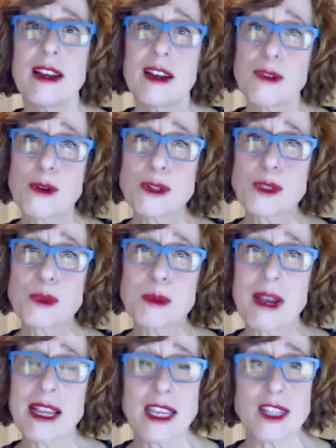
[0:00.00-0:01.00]
Of course, when
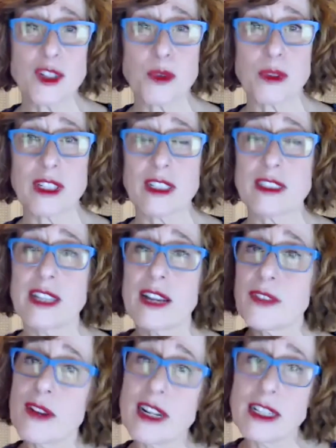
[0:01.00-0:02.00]
my kids were little, now
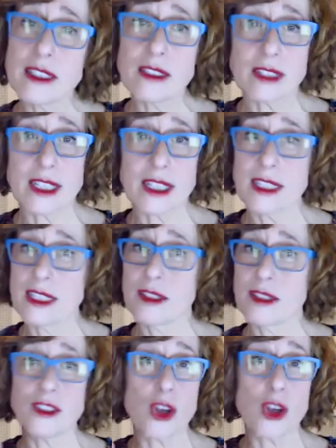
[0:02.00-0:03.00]
if there are any little kids
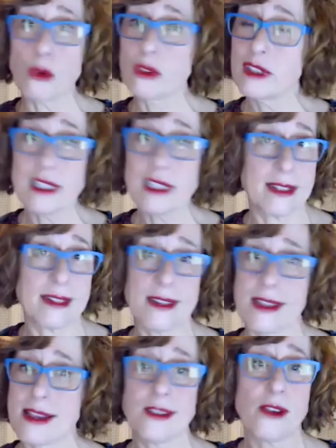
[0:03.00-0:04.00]
here, don't listen to
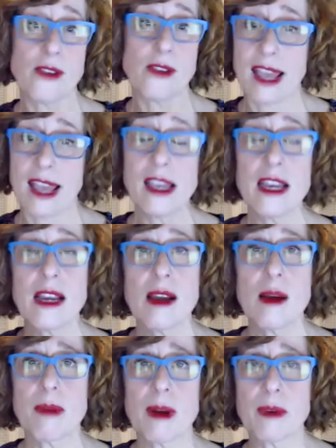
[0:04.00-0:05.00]
this, okay?
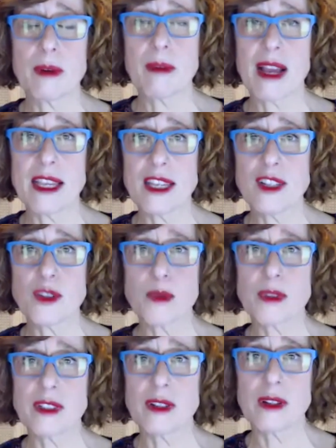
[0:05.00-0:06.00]
But when my kids were
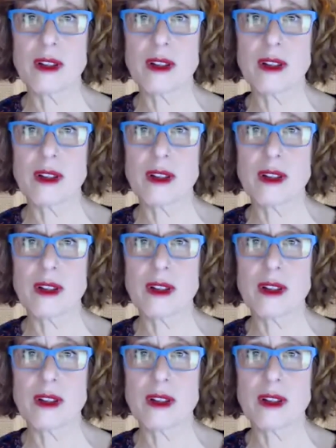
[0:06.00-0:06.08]
little,